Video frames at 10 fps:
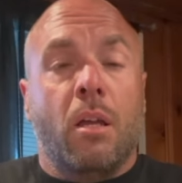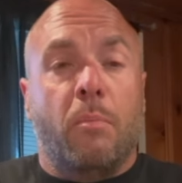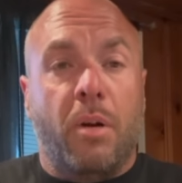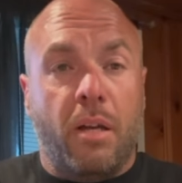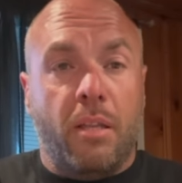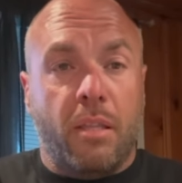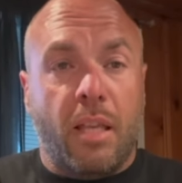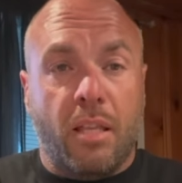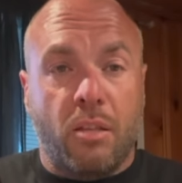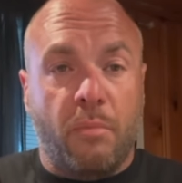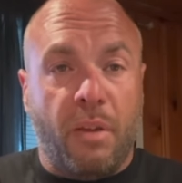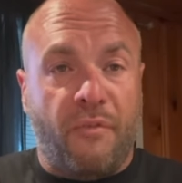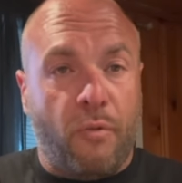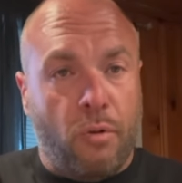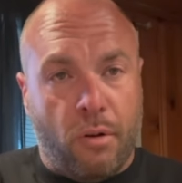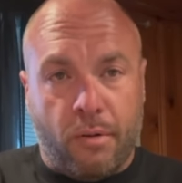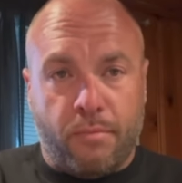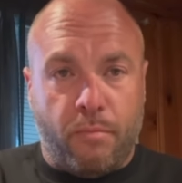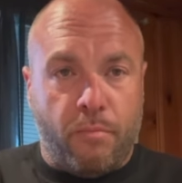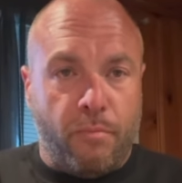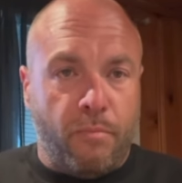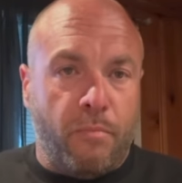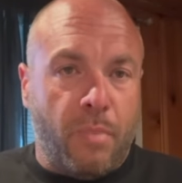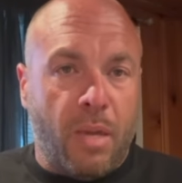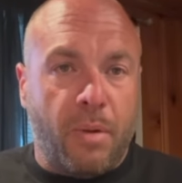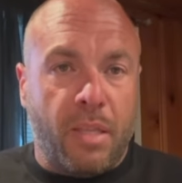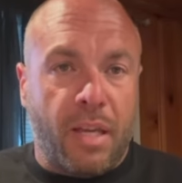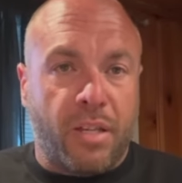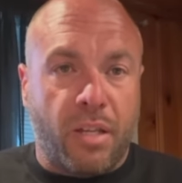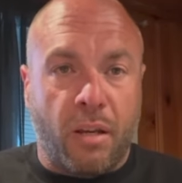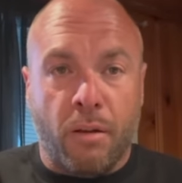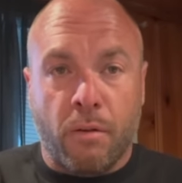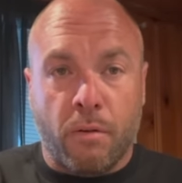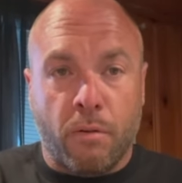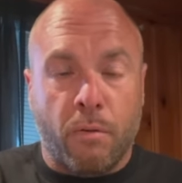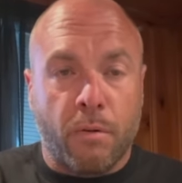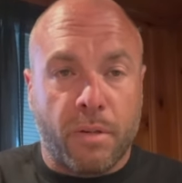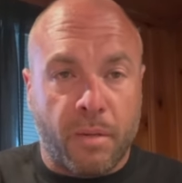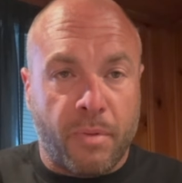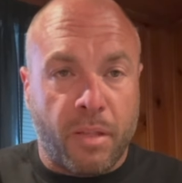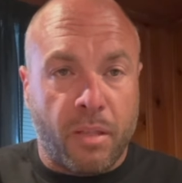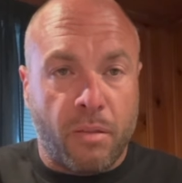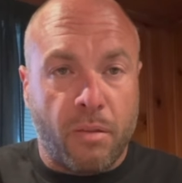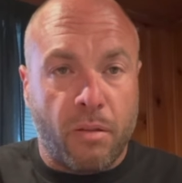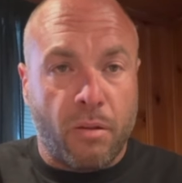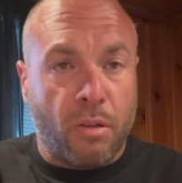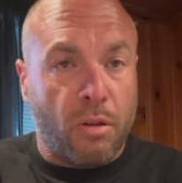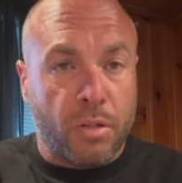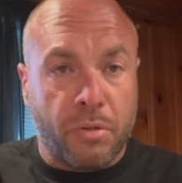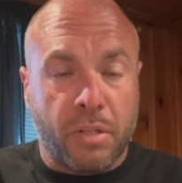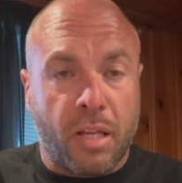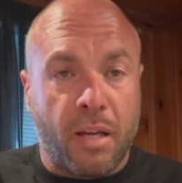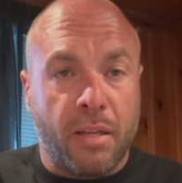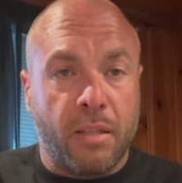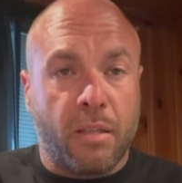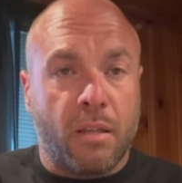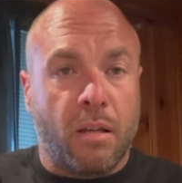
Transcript: But that's going to be for maybe next year or something along those lines.